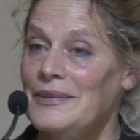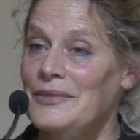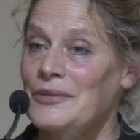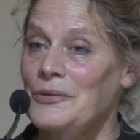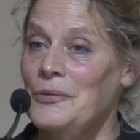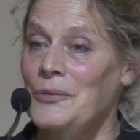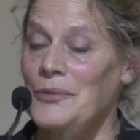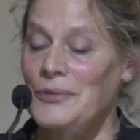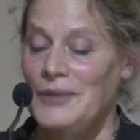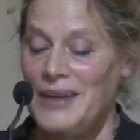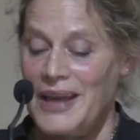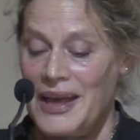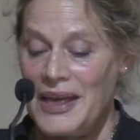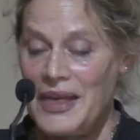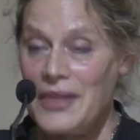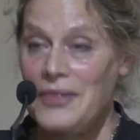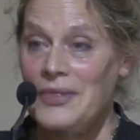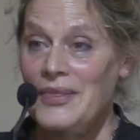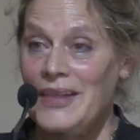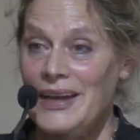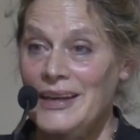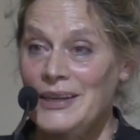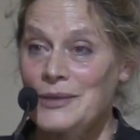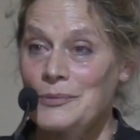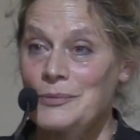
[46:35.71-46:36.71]
thought
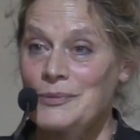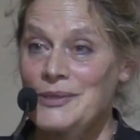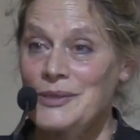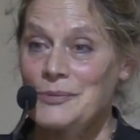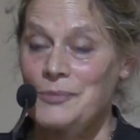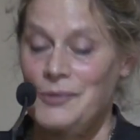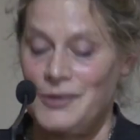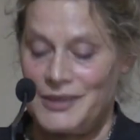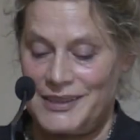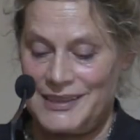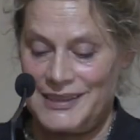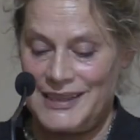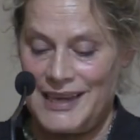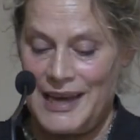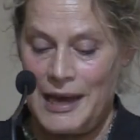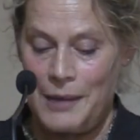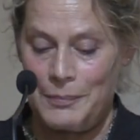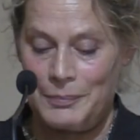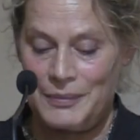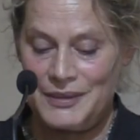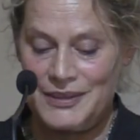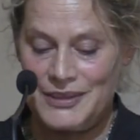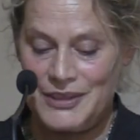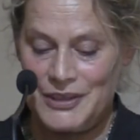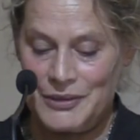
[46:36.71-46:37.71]
that was what had
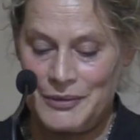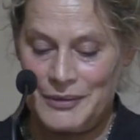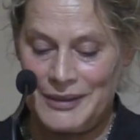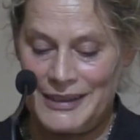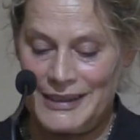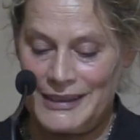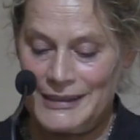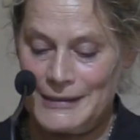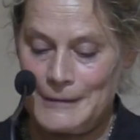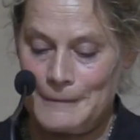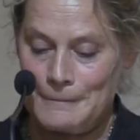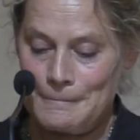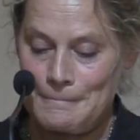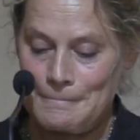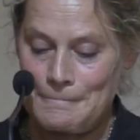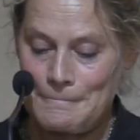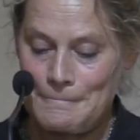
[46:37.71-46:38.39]
happened to it.